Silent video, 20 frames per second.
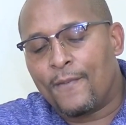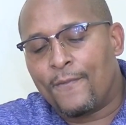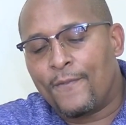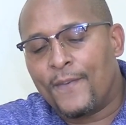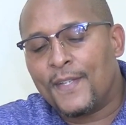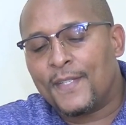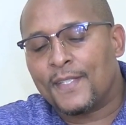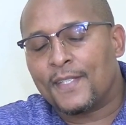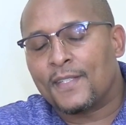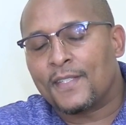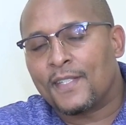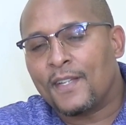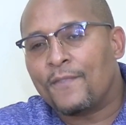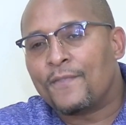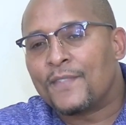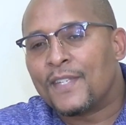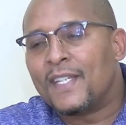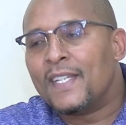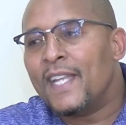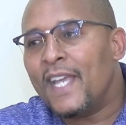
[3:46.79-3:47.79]
first
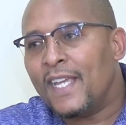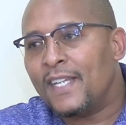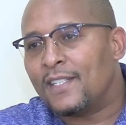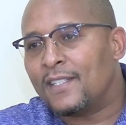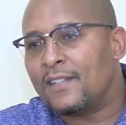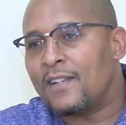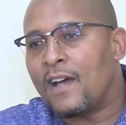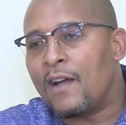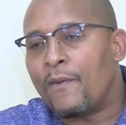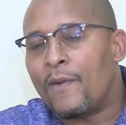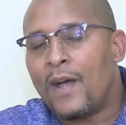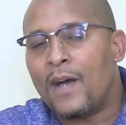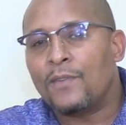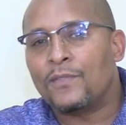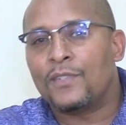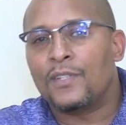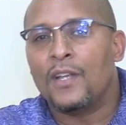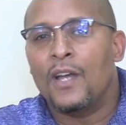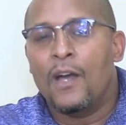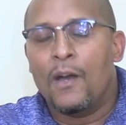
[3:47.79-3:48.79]
safety net
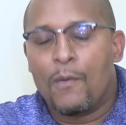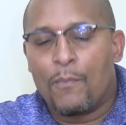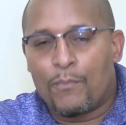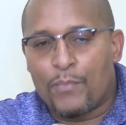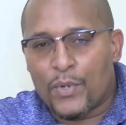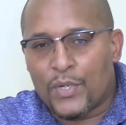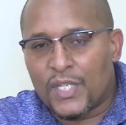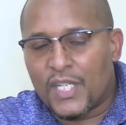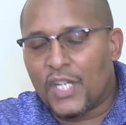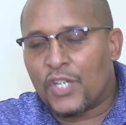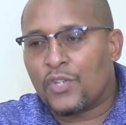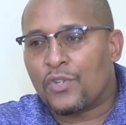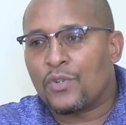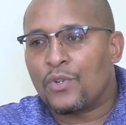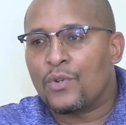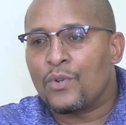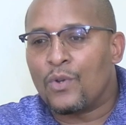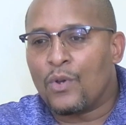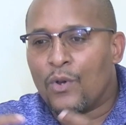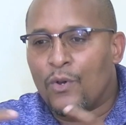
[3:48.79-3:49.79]
around
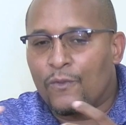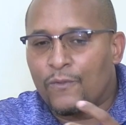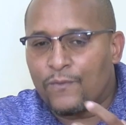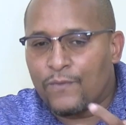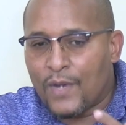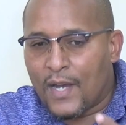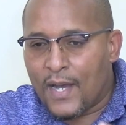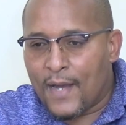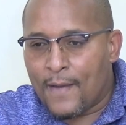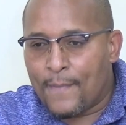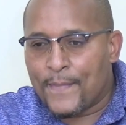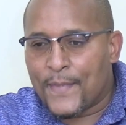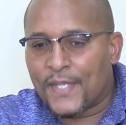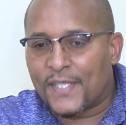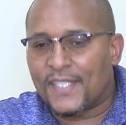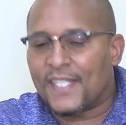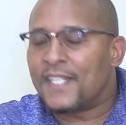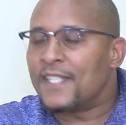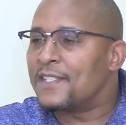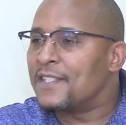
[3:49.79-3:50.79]
protection of
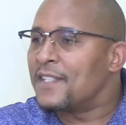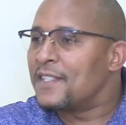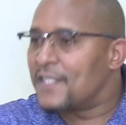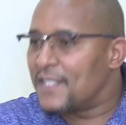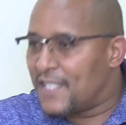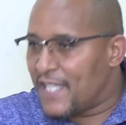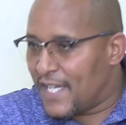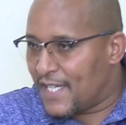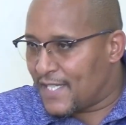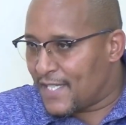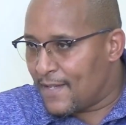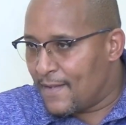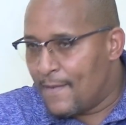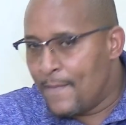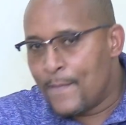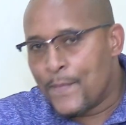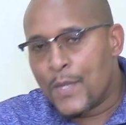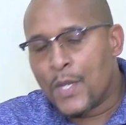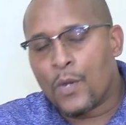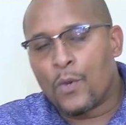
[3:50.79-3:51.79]
citizens' data.
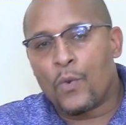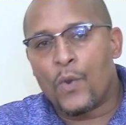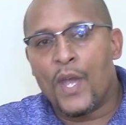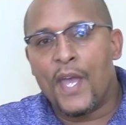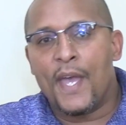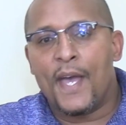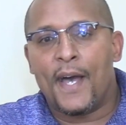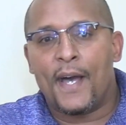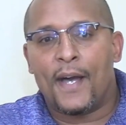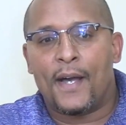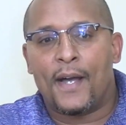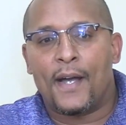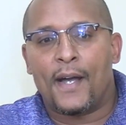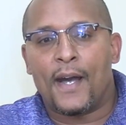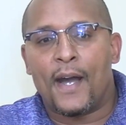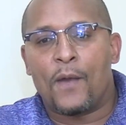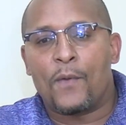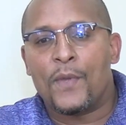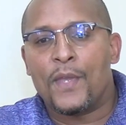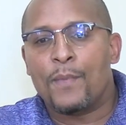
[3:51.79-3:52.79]
Where
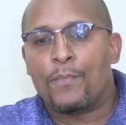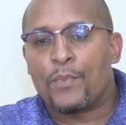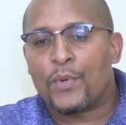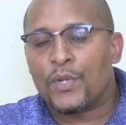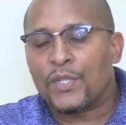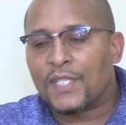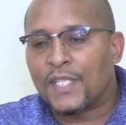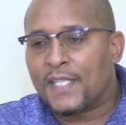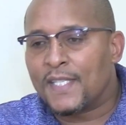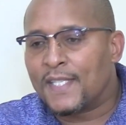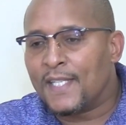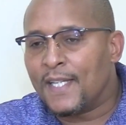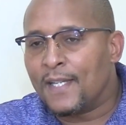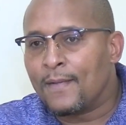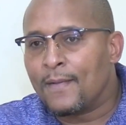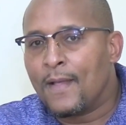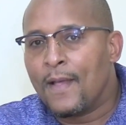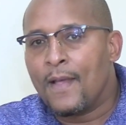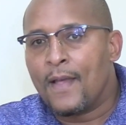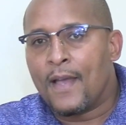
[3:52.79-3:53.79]
are we
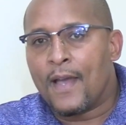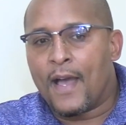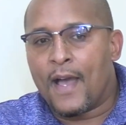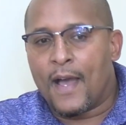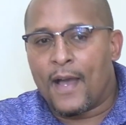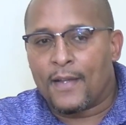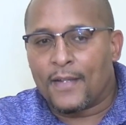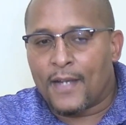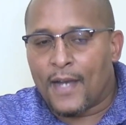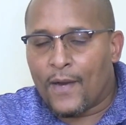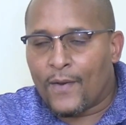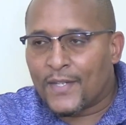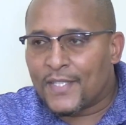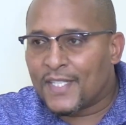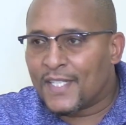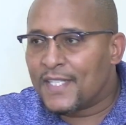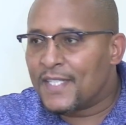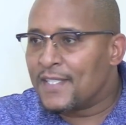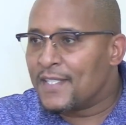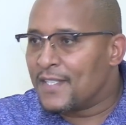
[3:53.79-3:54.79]
processing our
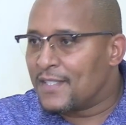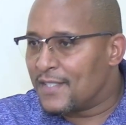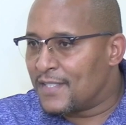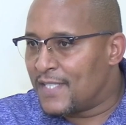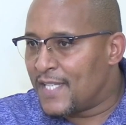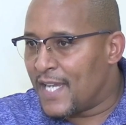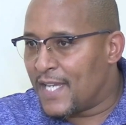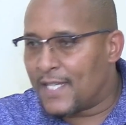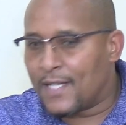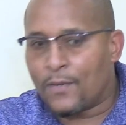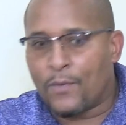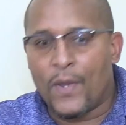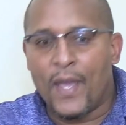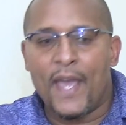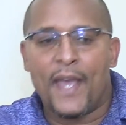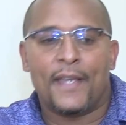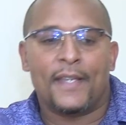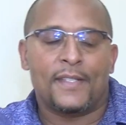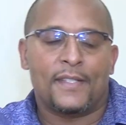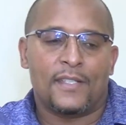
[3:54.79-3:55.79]
citizens' data?
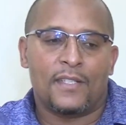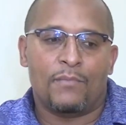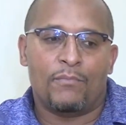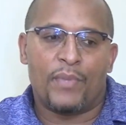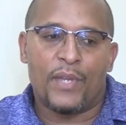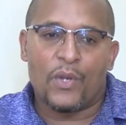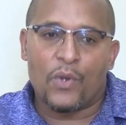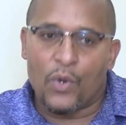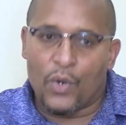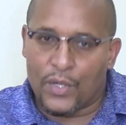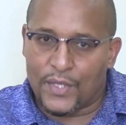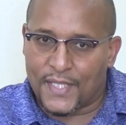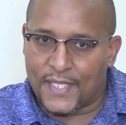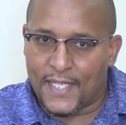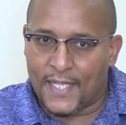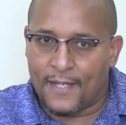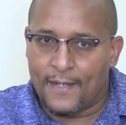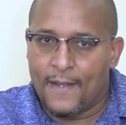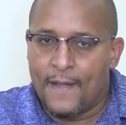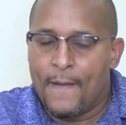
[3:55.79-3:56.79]
Where is it being
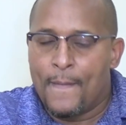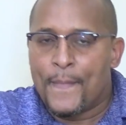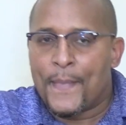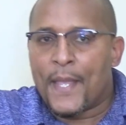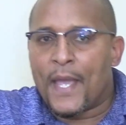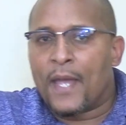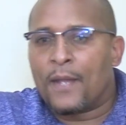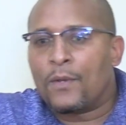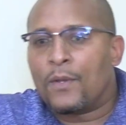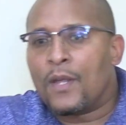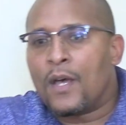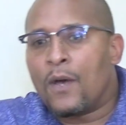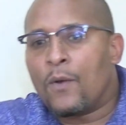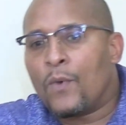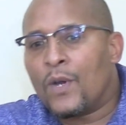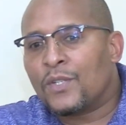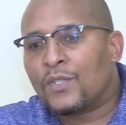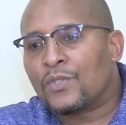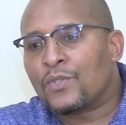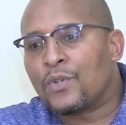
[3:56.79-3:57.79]
hosted? And
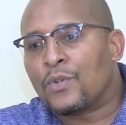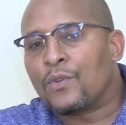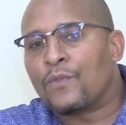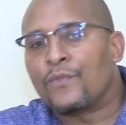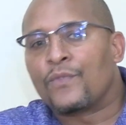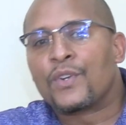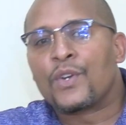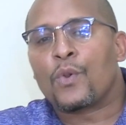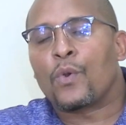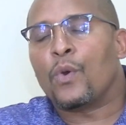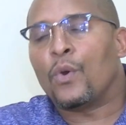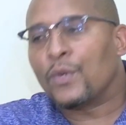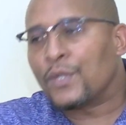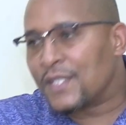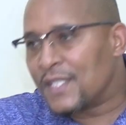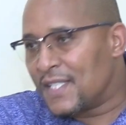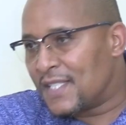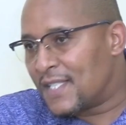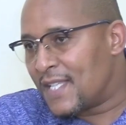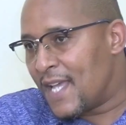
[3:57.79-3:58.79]
what sort of
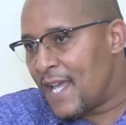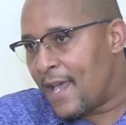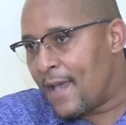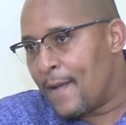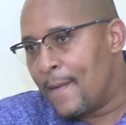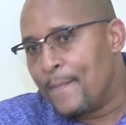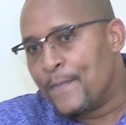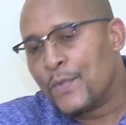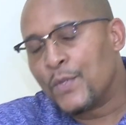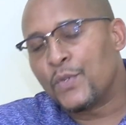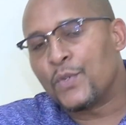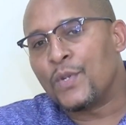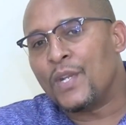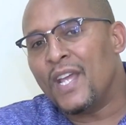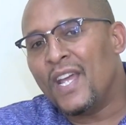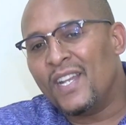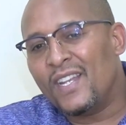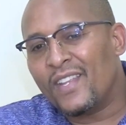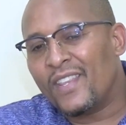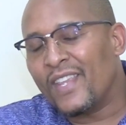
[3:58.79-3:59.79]
recourse is there
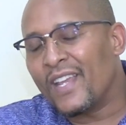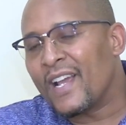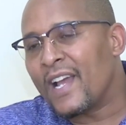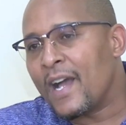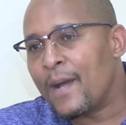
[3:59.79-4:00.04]
should anything